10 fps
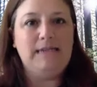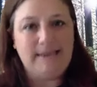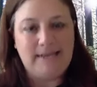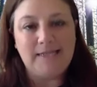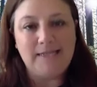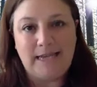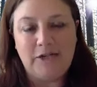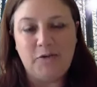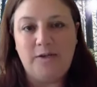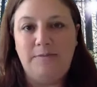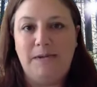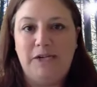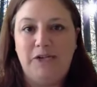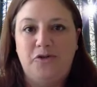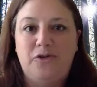get that scheduled and make
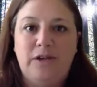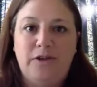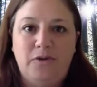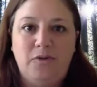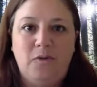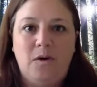sure that you